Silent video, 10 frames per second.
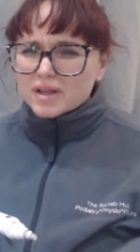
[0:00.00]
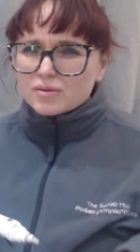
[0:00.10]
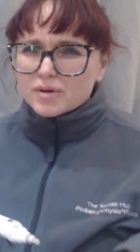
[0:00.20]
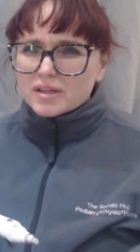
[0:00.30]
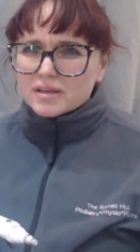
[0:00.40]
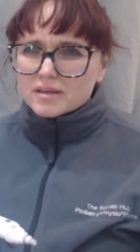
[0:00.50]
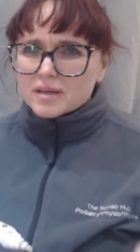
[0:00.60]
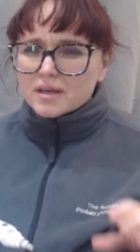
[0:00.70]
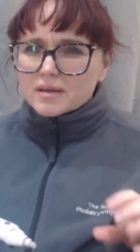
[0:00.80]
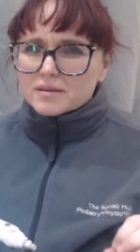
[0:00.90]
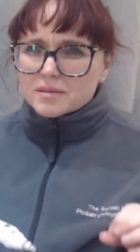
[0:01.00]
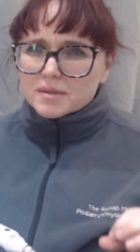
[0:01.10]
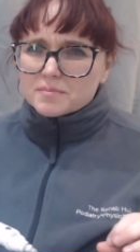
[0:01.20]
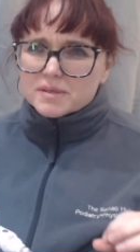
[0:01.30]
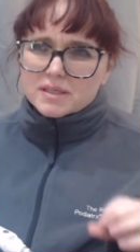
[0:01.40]
A lot of some
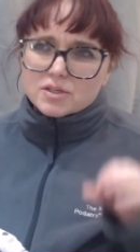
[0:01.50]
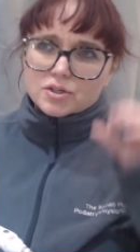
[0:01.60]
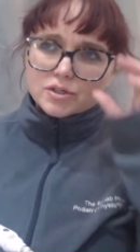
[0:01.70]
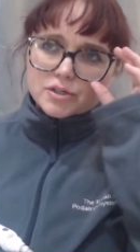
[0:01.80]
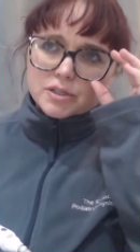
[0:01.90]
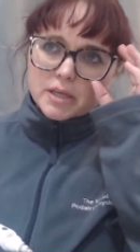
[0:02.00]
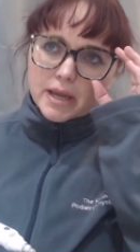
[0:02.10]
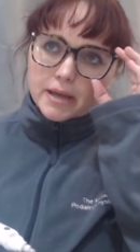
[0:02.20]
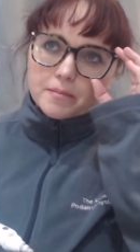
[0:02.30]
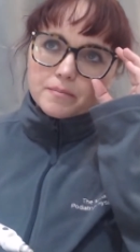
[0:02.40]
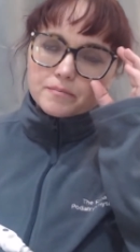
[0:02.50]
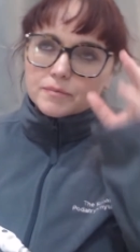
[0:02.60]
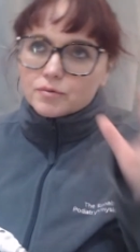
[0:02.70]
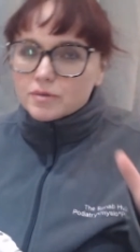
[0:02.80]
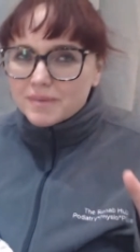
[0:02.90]
of the procedures,
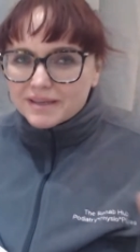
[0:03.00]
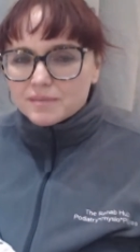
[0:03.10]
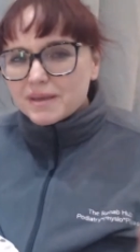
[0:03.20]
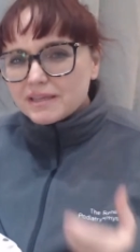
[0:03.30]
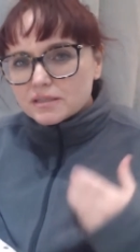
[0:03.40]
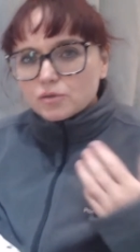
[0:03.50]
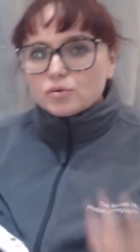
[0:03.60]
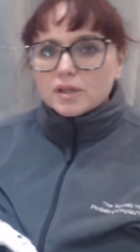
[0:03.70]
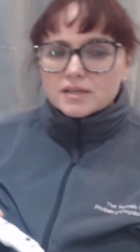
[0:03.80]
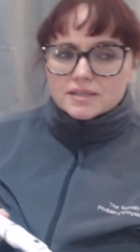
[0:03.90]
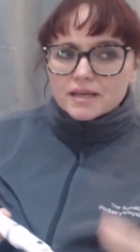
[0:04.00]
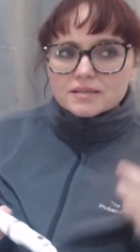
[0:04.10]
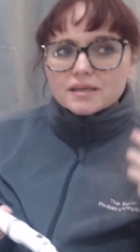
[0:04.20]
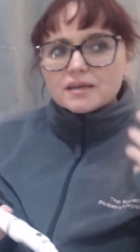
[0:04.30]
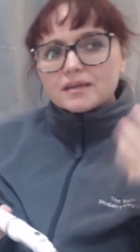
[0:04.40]
you might need a local
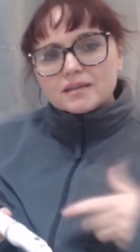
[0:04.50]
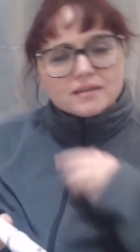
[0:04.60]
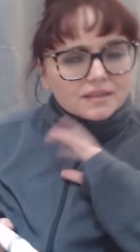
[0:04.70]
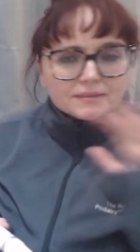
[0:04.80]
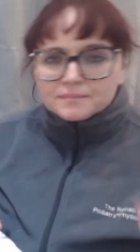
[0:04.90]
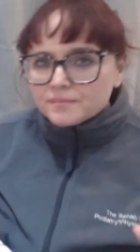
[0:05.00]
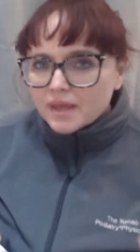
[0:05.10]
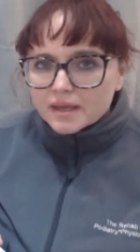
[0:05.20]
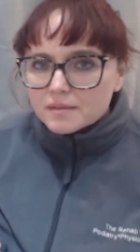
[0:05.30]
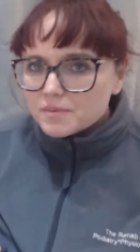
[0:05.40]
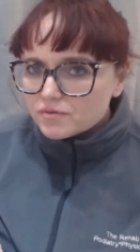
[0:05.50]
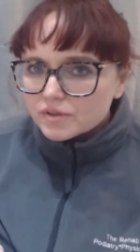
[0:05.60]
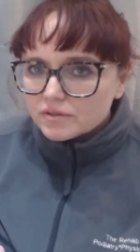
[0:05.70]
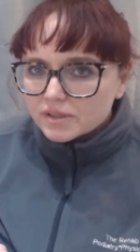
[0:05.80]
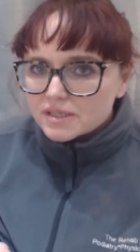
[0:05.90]
anaesthetic, and that can be
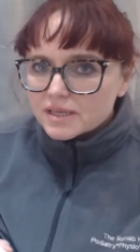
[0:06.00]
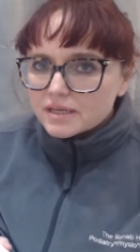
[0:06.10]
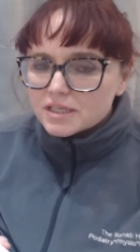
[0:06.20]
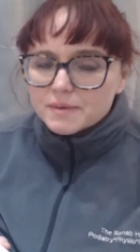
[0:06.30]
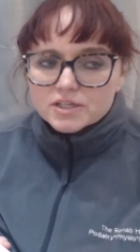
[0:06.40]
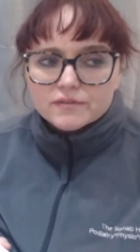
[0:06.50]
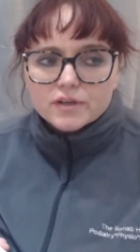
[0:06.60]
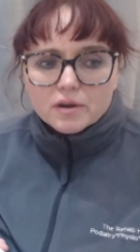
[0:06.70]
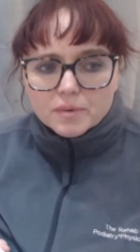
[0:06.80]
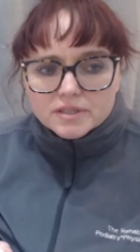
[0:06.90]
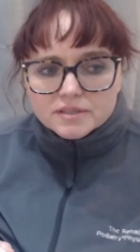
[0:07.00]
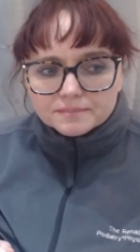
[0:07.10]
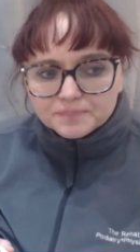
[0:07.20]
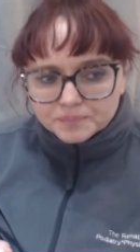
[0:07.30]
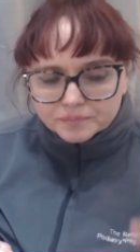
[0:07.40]
really, really scary, especially for young
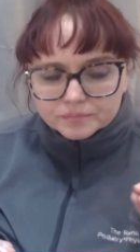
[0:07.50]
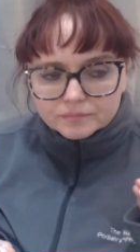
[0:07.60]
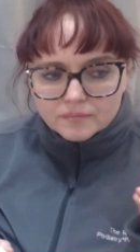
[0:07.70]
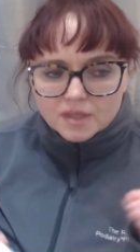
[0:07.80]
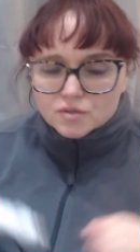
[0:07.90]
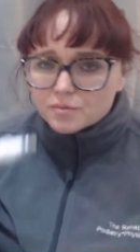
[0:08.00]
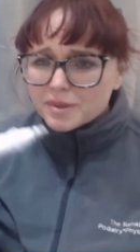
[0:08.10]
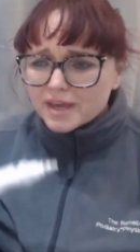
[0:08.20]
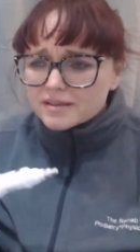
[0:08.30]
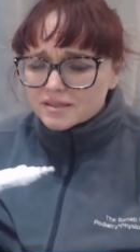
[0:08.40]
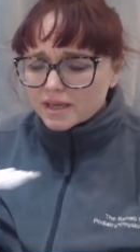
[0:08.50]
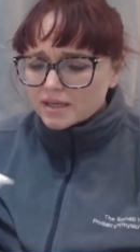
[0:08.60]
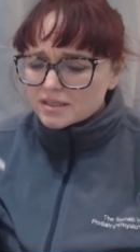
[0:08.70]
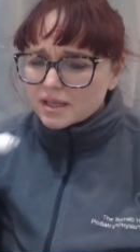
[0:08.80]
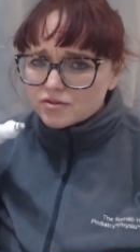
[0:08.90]
ones. So with this,
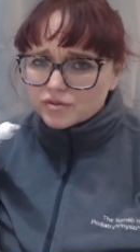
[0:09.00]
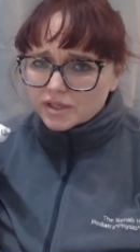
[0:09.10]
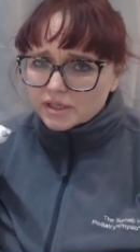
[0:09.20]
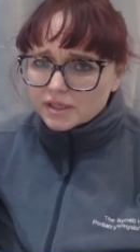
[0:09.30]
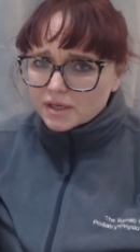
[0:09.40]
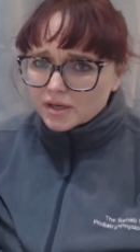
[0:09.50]
it's literally